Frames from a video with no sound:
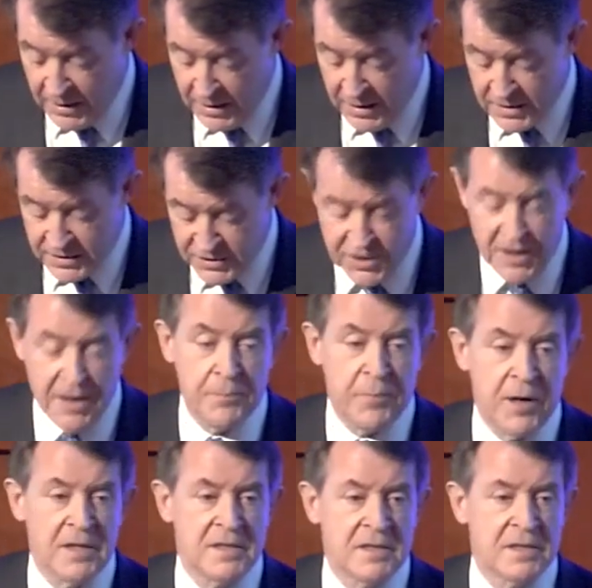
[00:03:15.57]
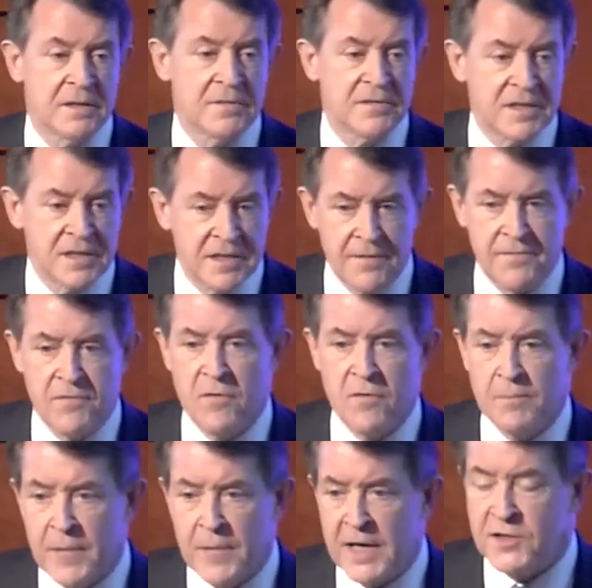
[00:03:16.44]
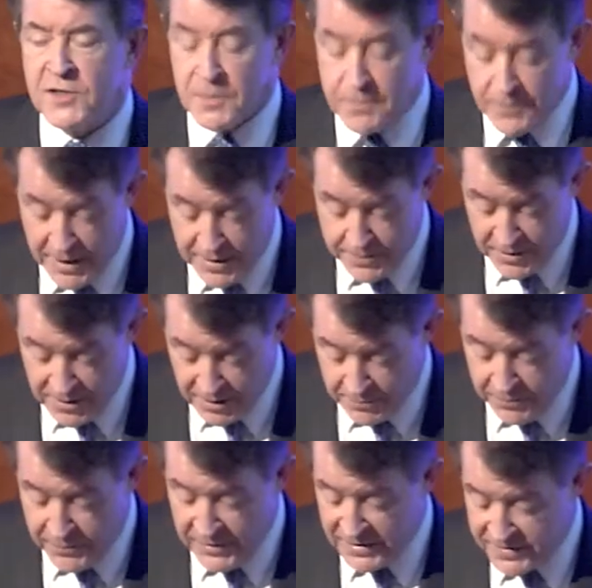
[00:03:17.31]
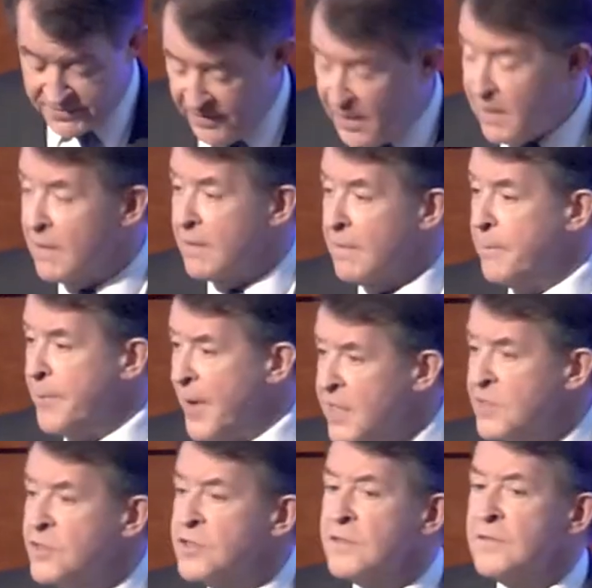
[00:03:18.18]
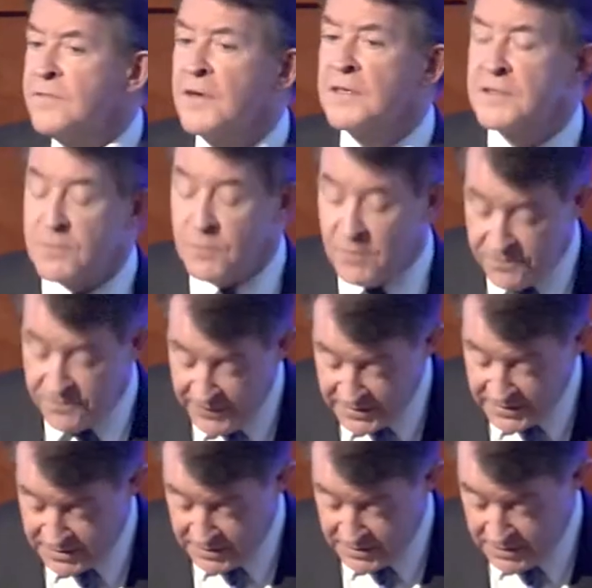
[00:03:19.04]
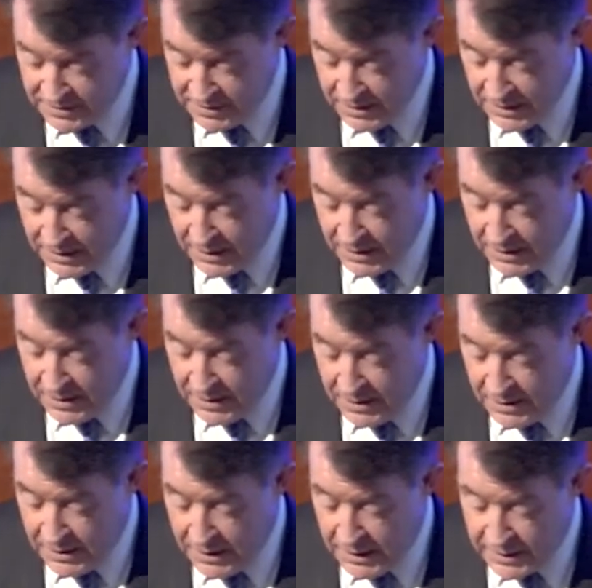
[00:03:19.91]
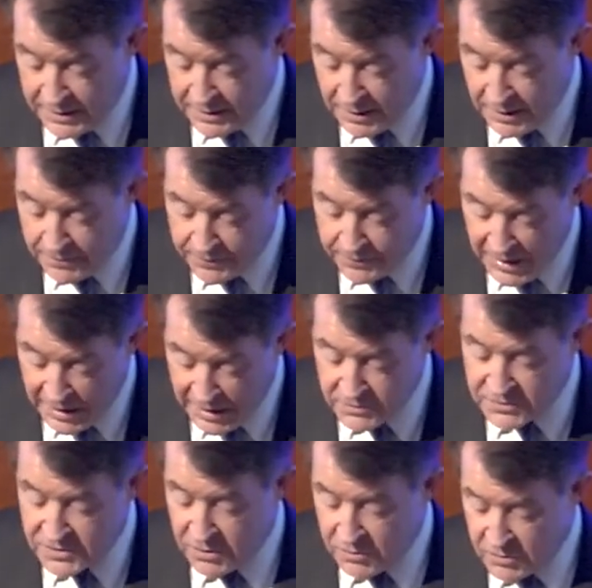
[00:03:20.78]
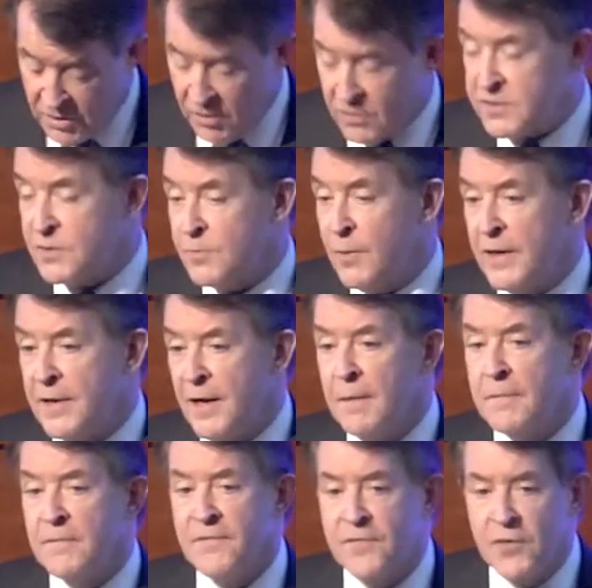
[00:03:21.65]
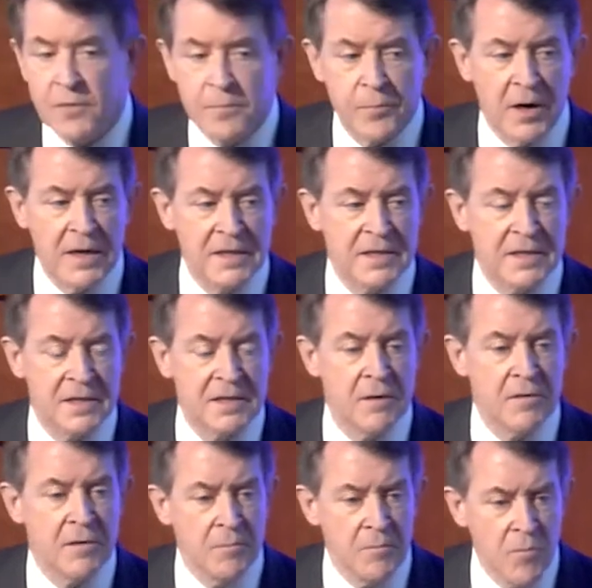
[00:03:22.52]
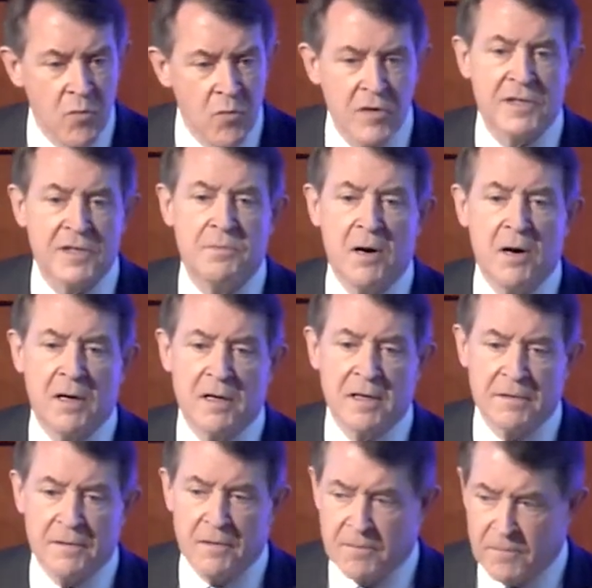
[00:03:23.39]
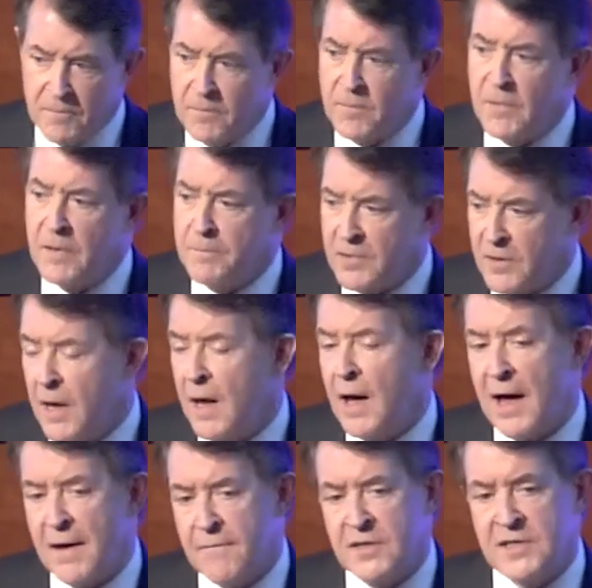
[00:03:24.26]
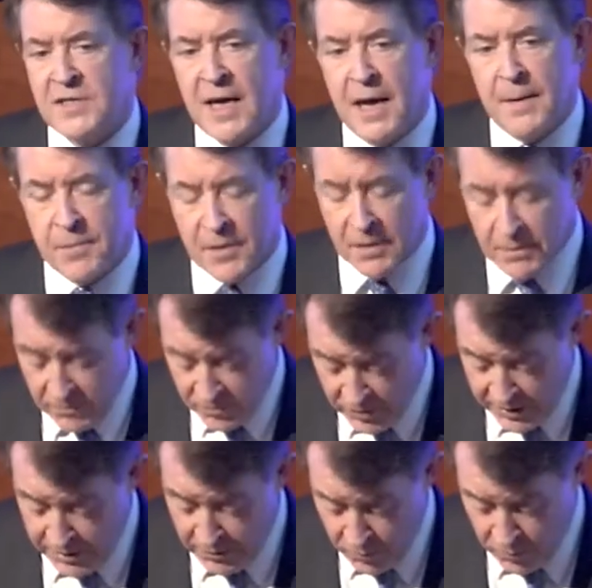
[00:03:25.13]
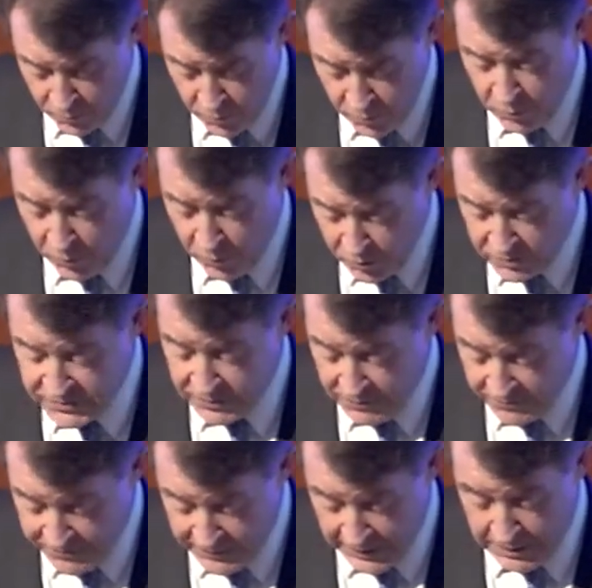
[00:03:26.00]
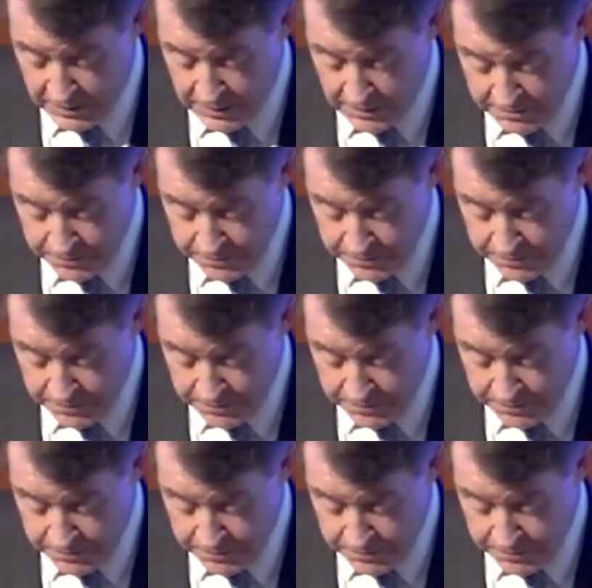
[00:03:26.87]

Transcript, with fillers: The share prices of several major paper companies fell. Pension funds were affected. And household costs went up, food prices, so the mortgage market, average capital credit, also fell.